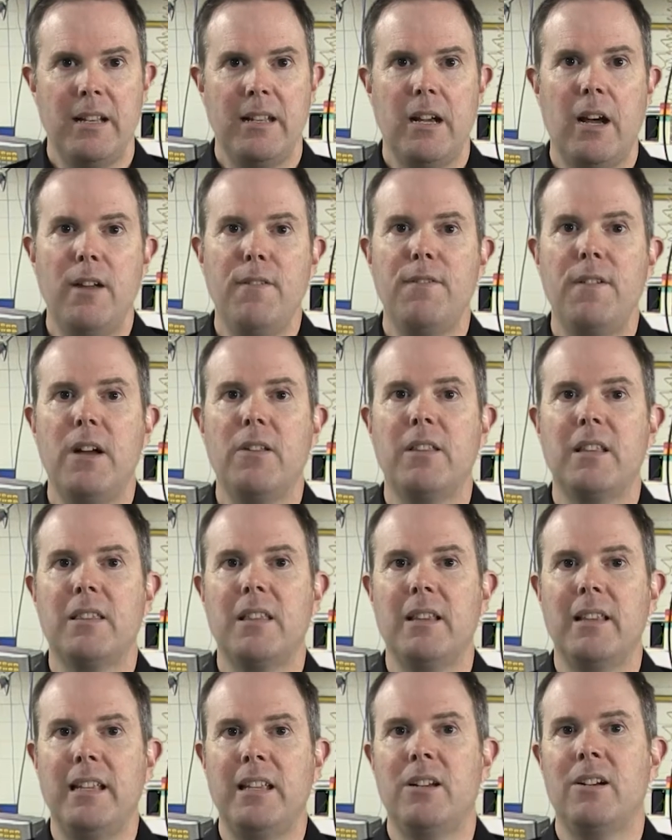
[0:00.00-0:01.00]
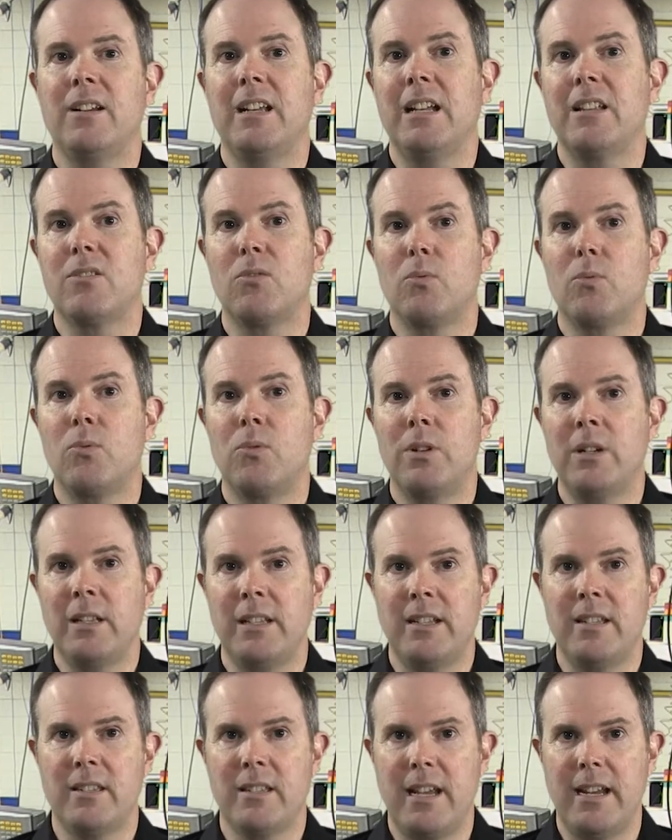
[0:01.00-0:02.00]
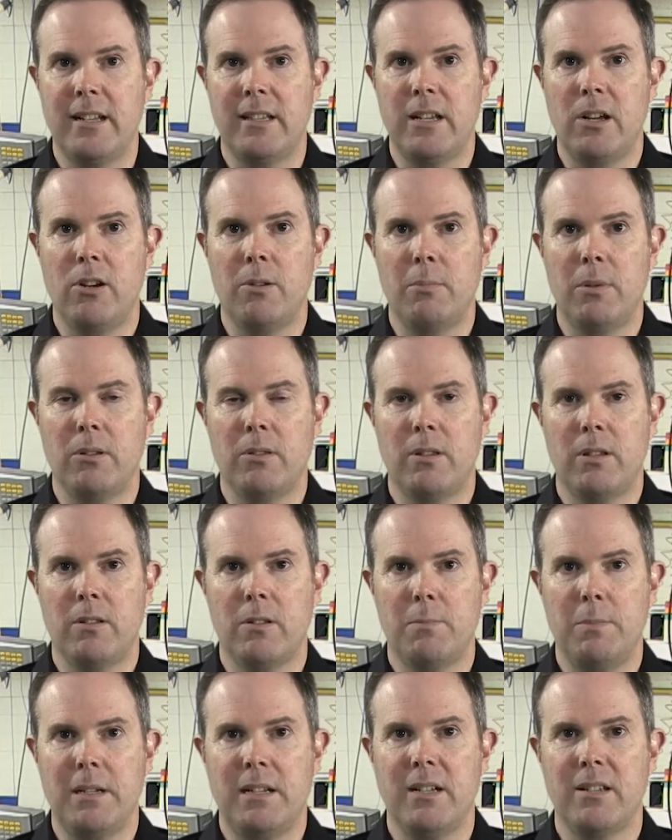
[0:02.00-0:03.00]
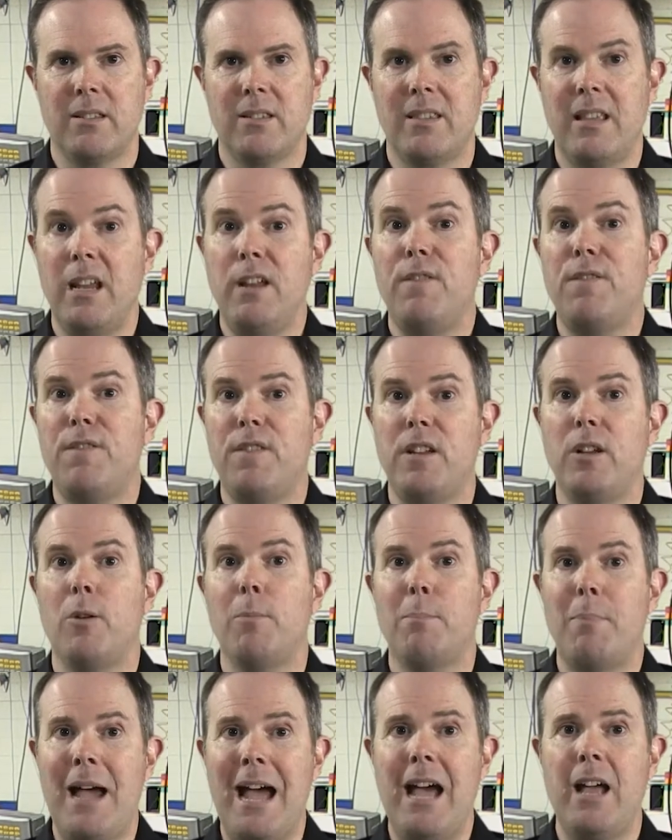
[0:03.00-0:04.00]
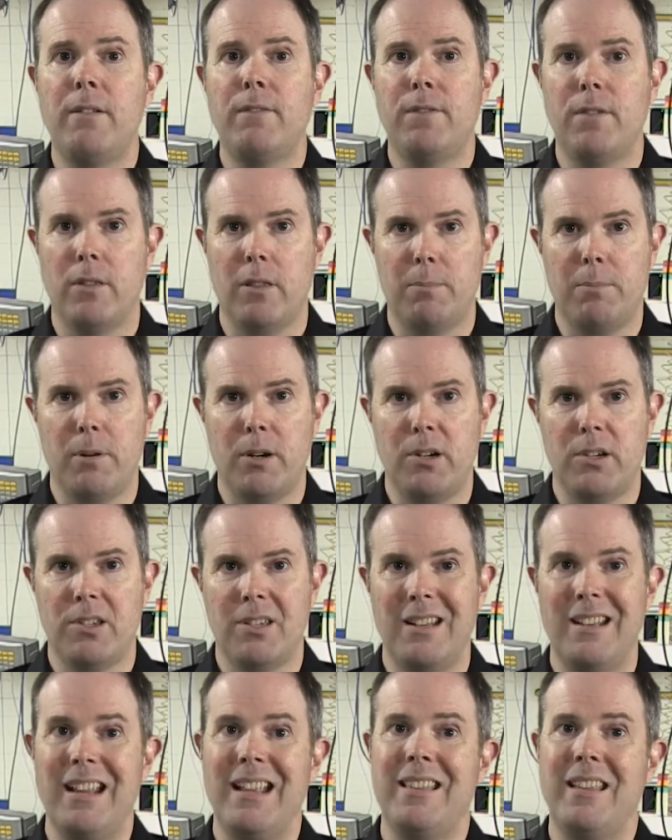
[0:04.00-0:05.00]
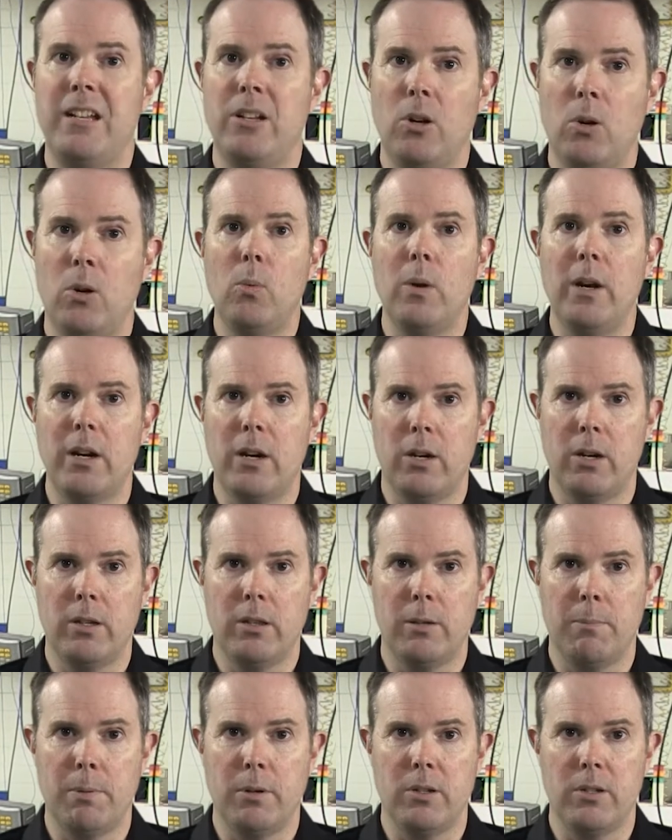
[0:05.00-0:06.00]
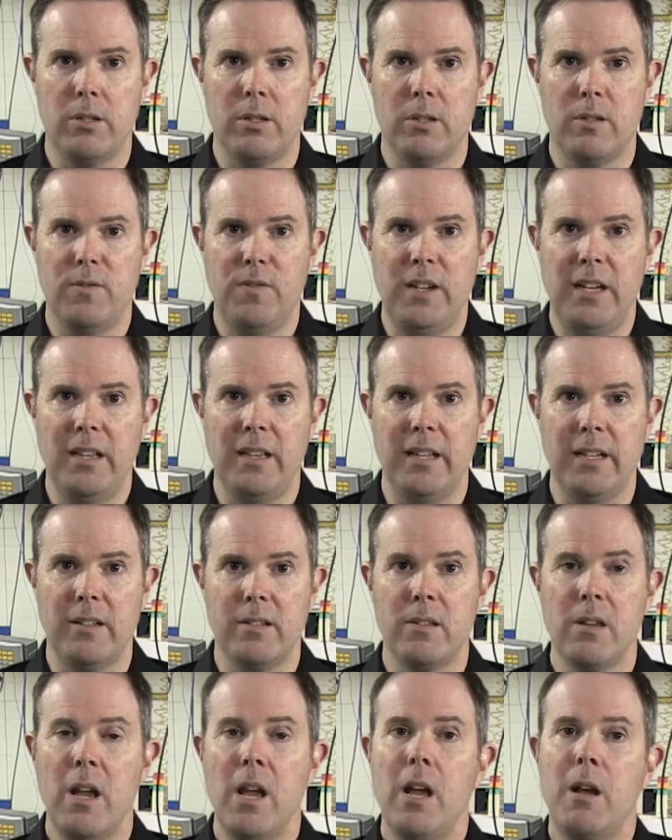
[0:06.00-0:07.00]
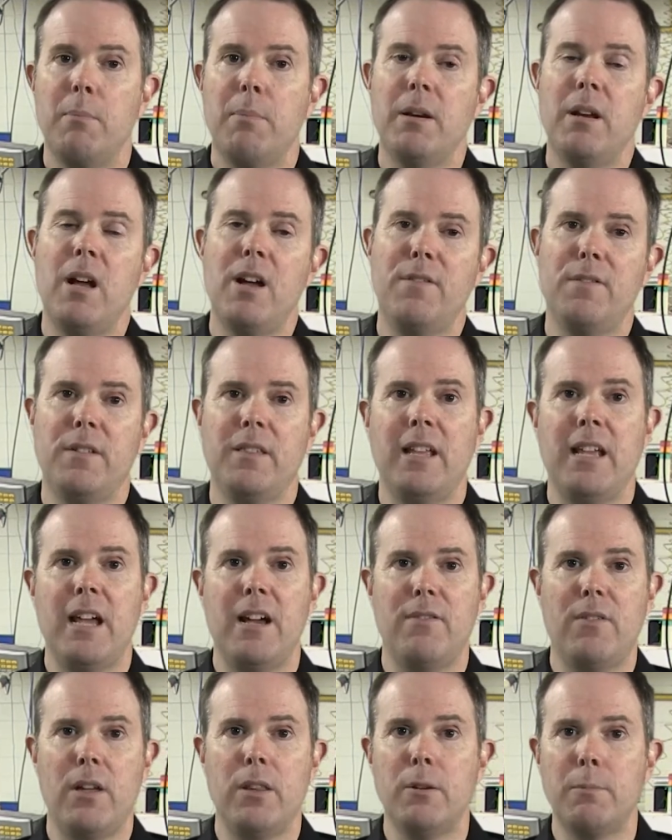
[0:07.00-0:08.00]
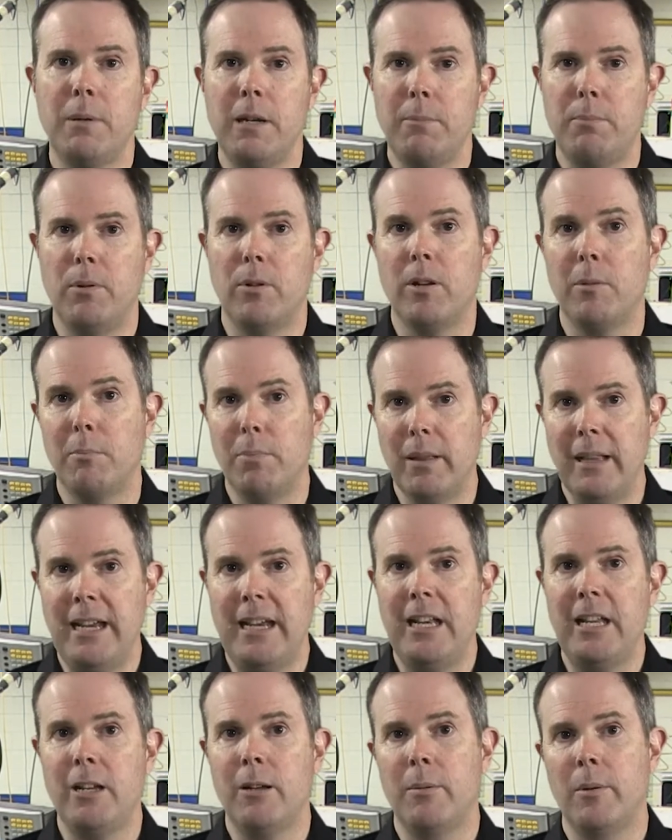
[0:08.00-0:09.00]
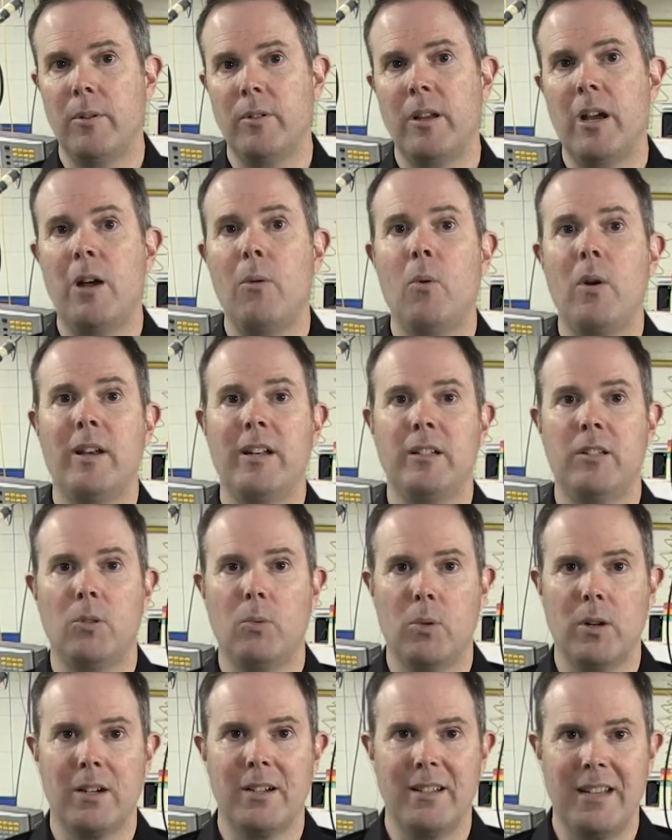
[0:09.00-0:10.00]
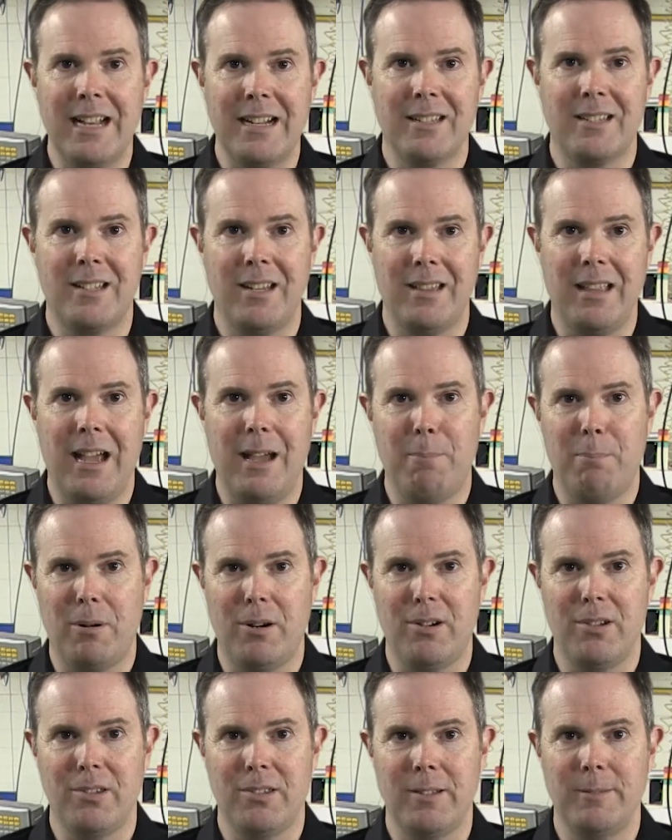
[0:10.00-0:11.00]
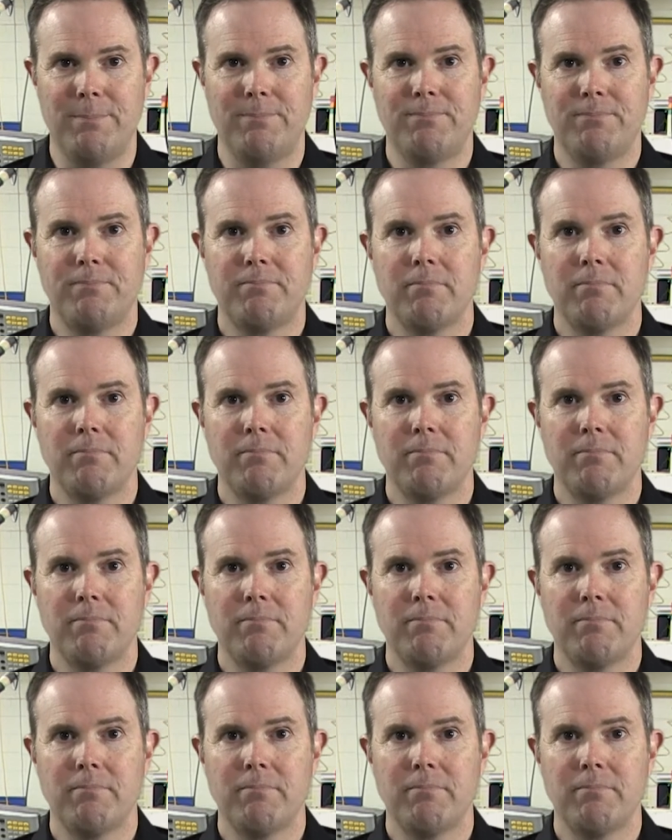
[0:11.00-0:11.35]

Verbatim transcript: Now, I found that the leader gets really psyched out about this because they feel bad for the person and they want to hurt the person's feelings, but often they have other people complaining about not wanting to work next to that person.